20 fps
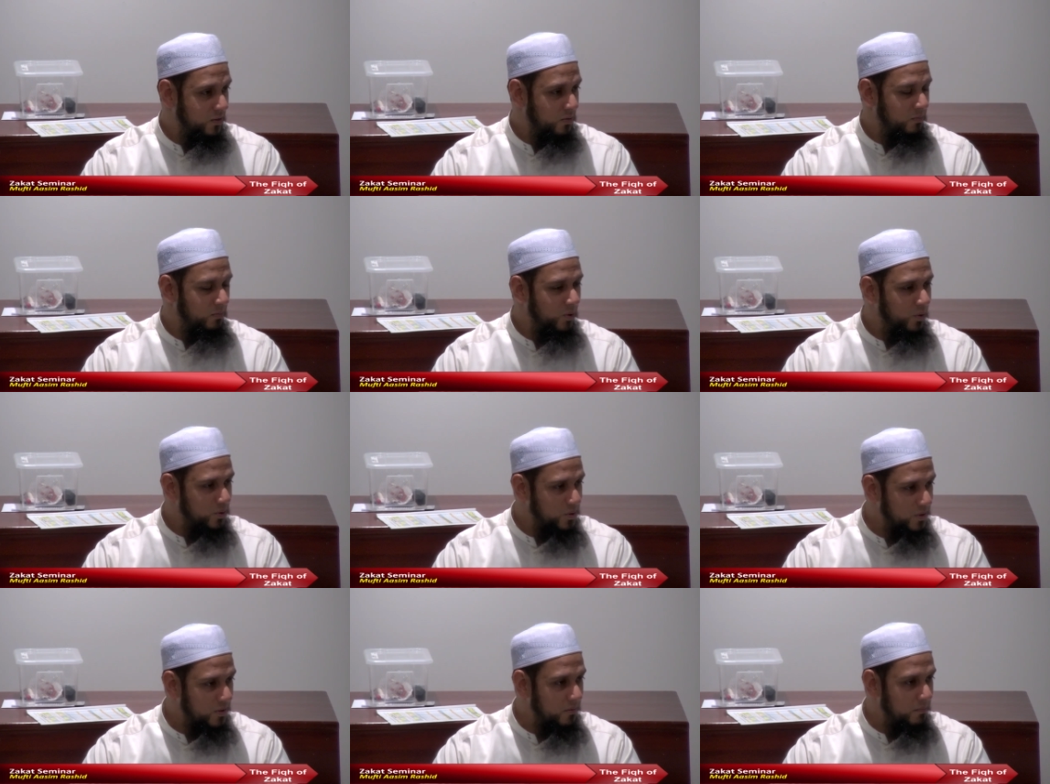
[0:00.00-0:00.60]
So
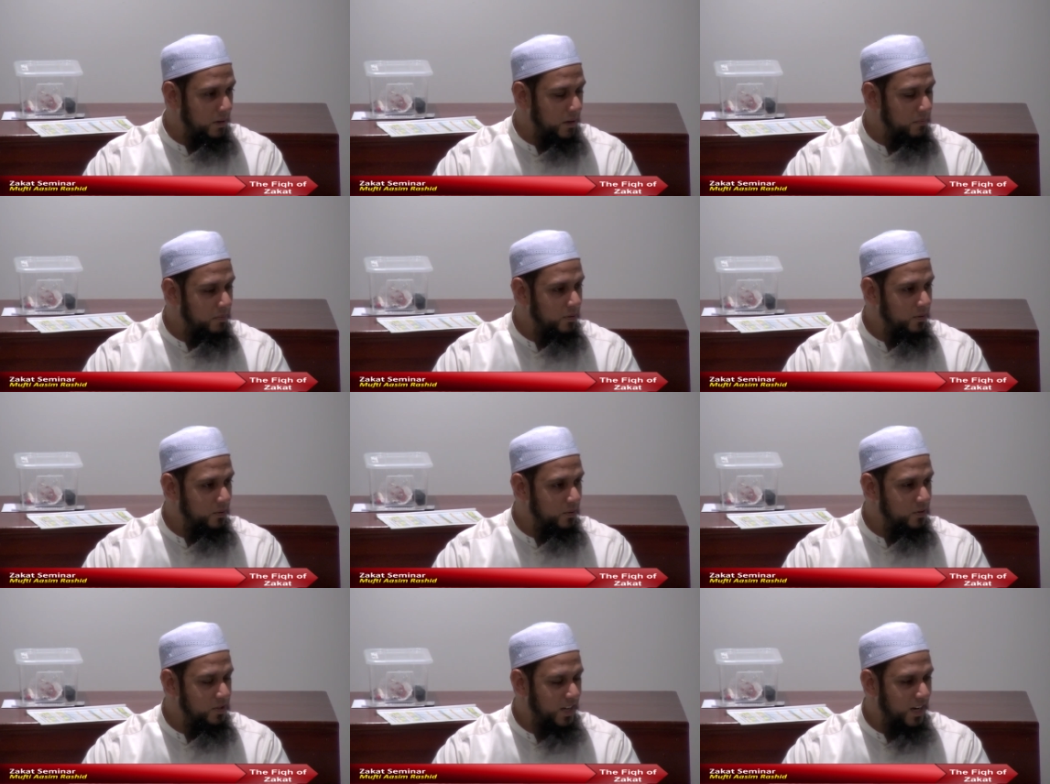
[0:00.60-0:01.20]
most of the
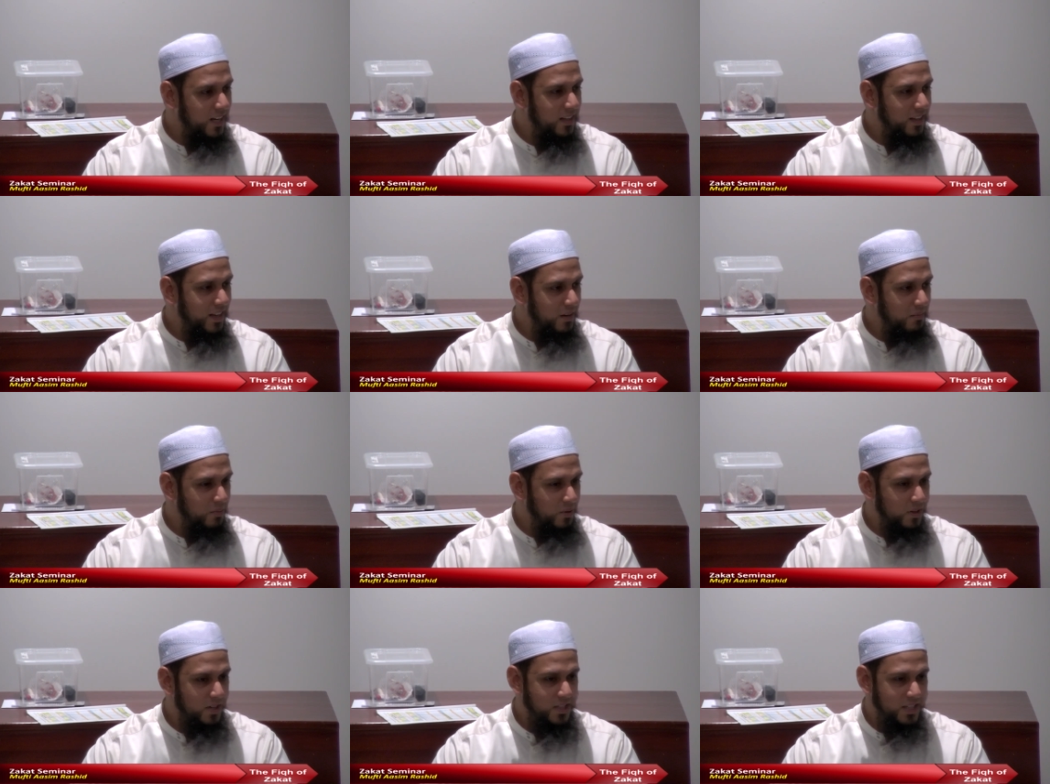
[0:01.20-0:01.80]
people who sign
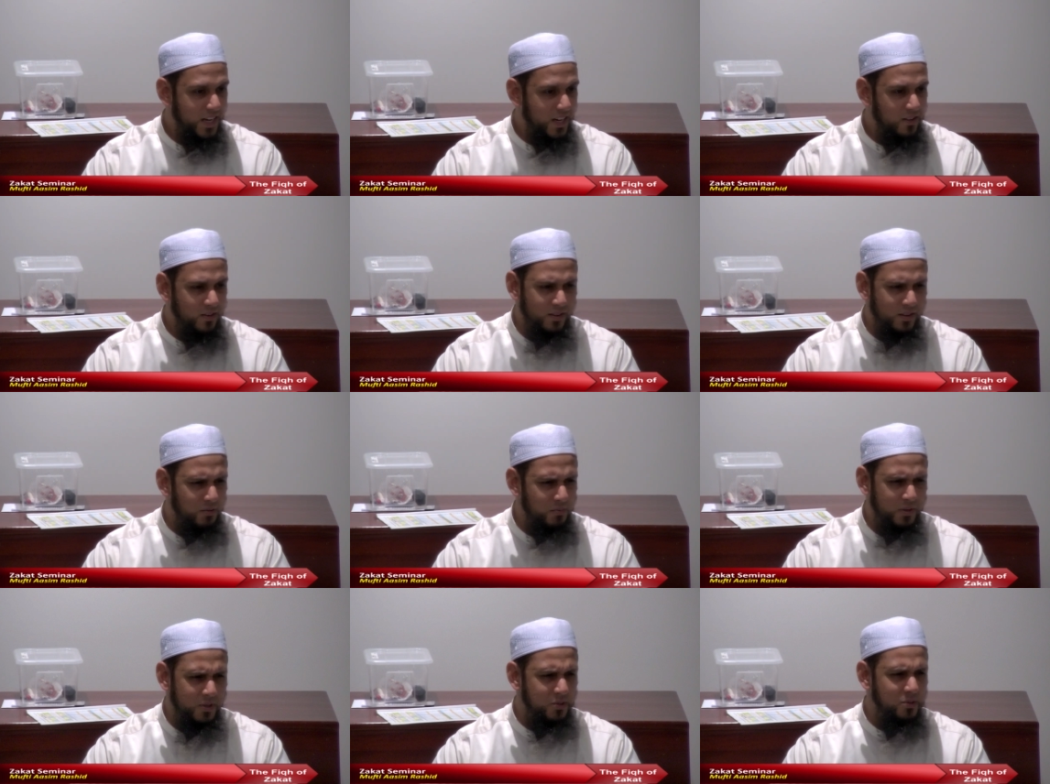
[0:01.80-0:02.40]
that mortgage, either
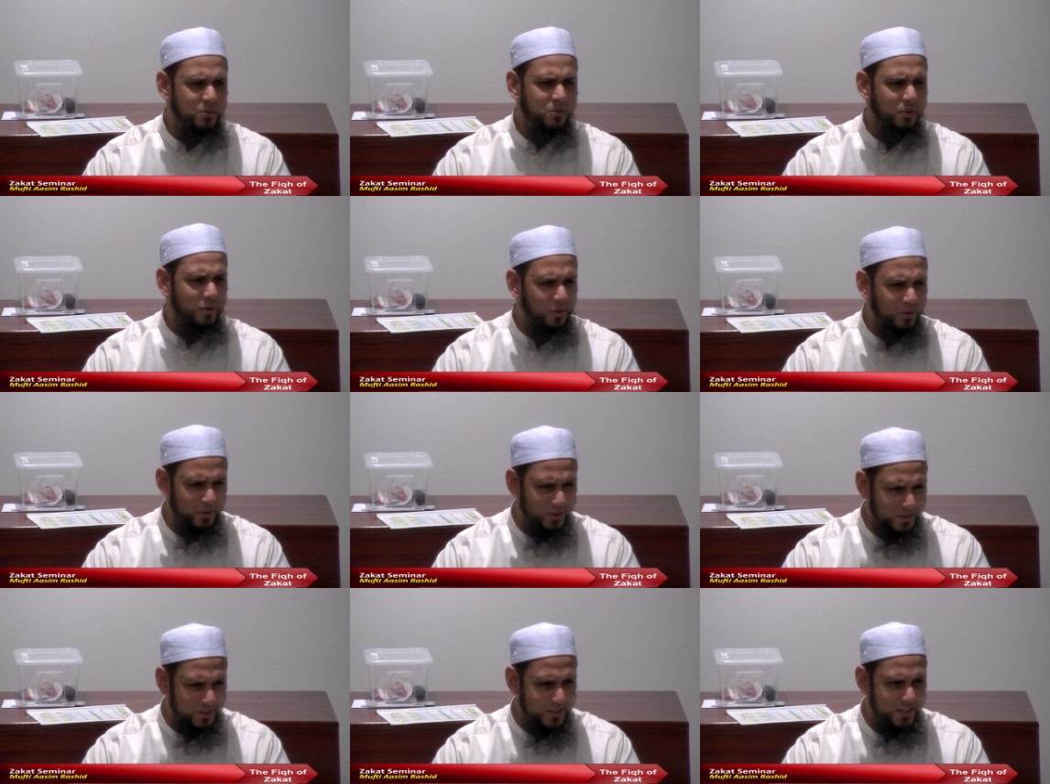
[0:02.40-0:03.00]
they'll be too
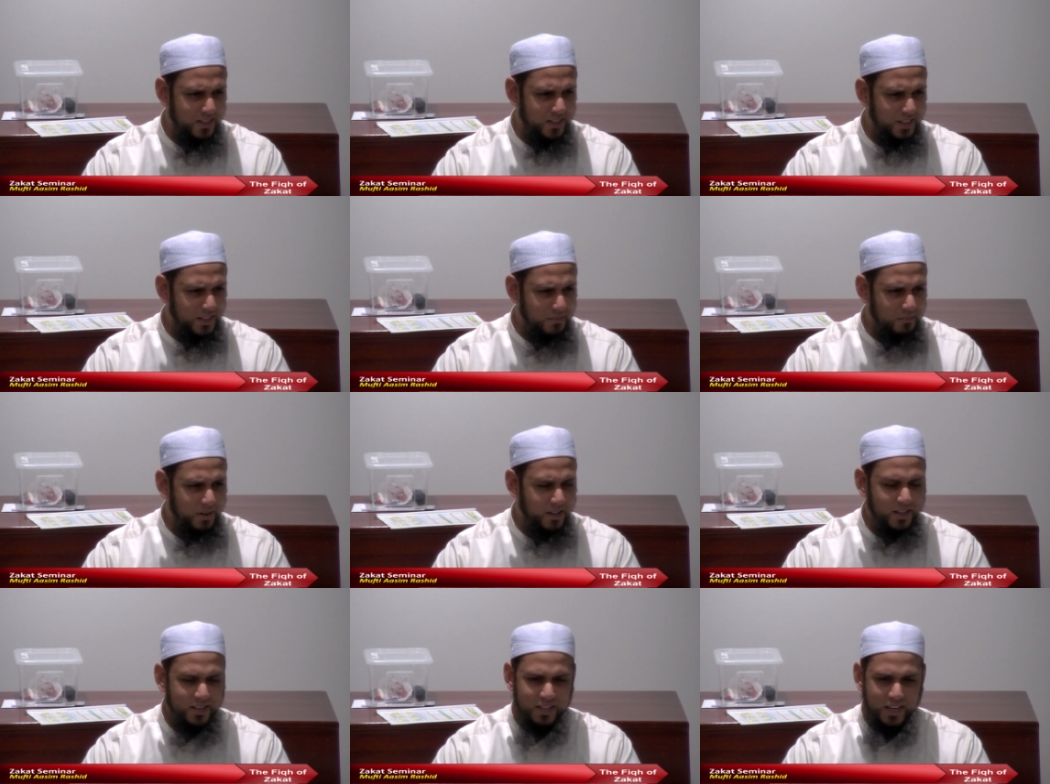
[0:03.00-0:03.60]

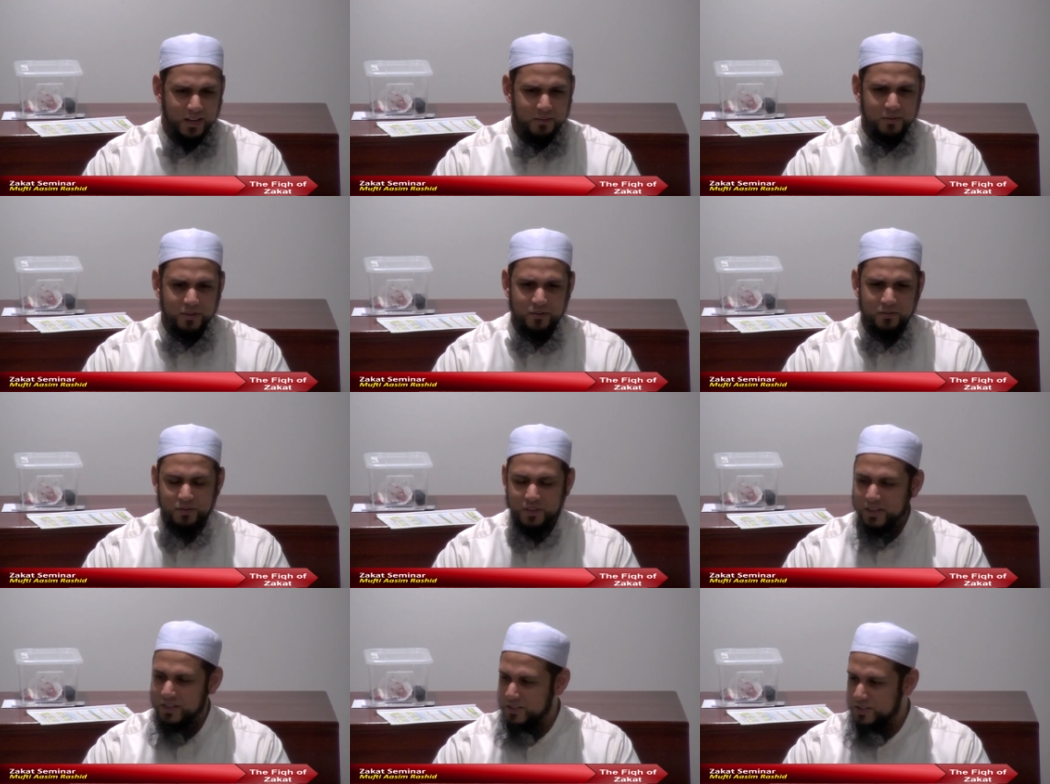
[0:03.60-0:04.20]
old by the time
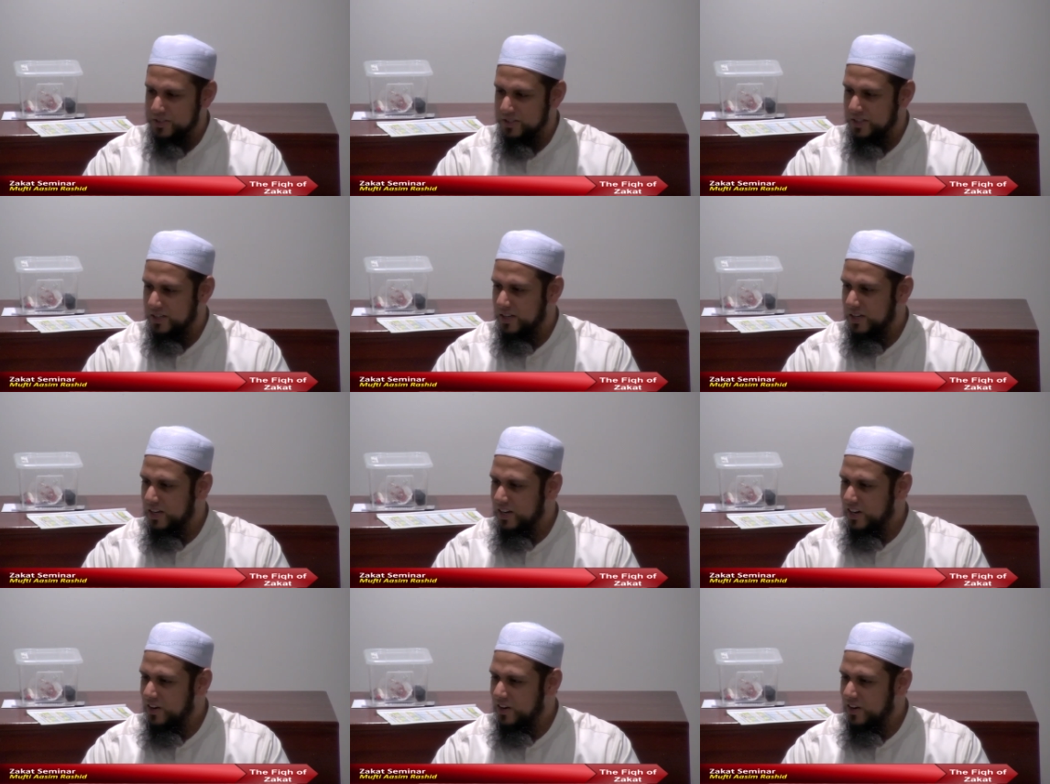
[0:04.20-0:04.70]
they're finished,